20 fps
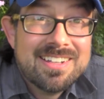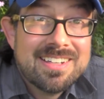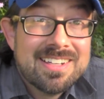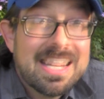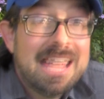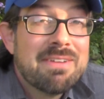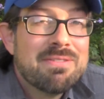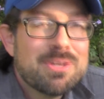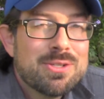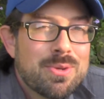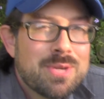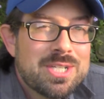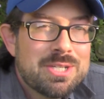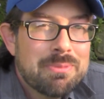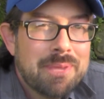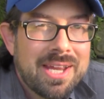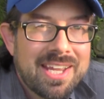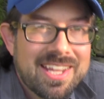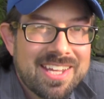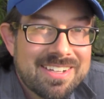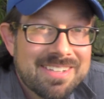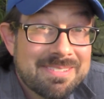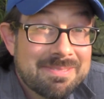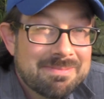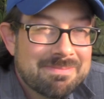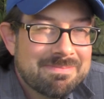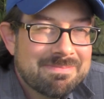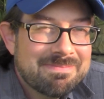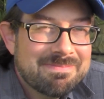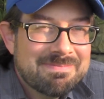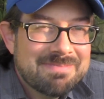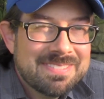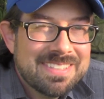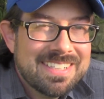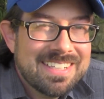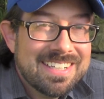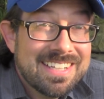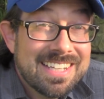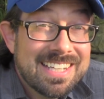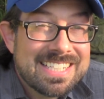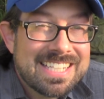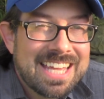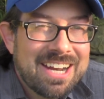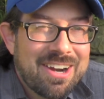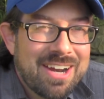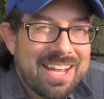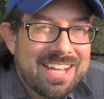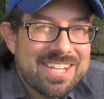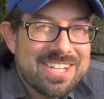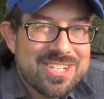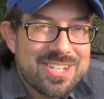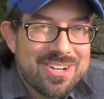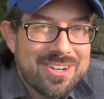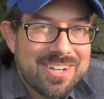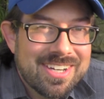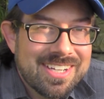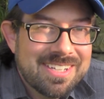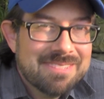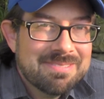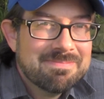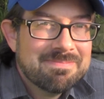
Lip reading: Life is what you make it. Let's get our hands dirty.